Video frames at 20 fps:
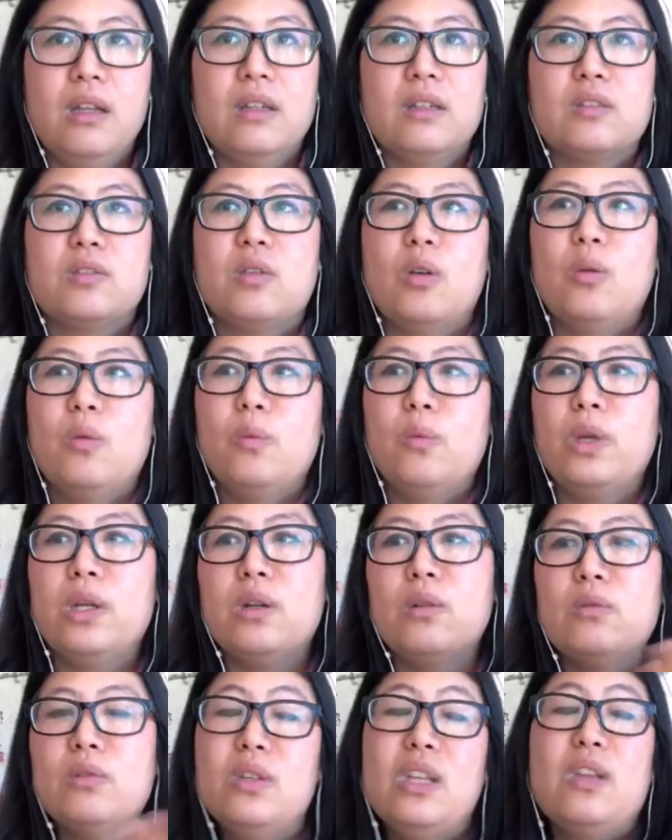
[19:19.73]
So we
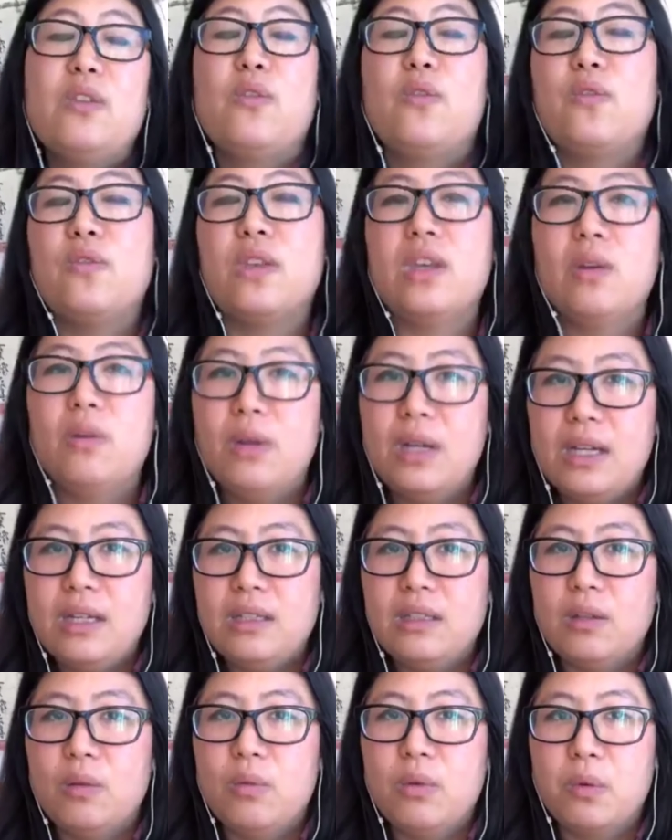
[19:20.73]
don't really feel
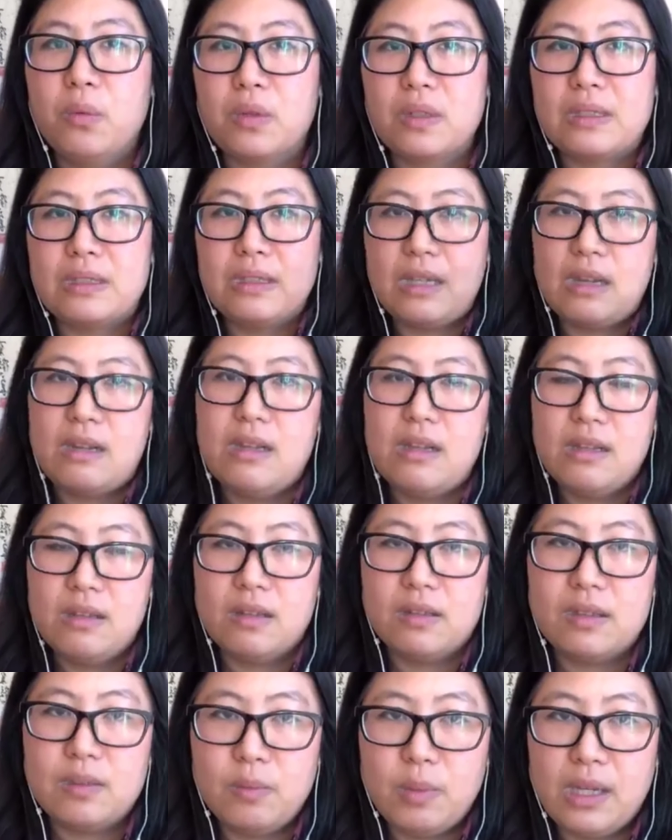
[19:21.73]
it when we're standing in
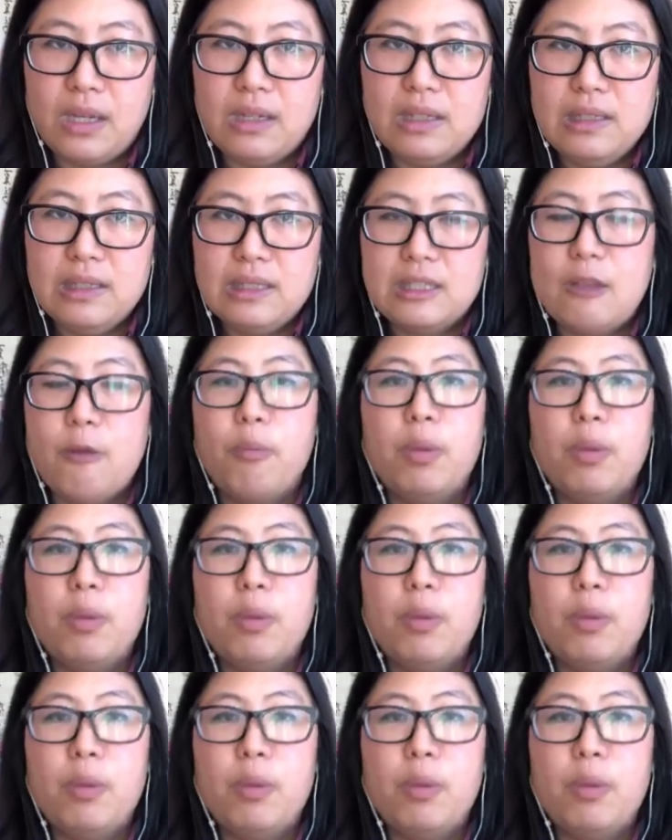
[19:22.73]
a space,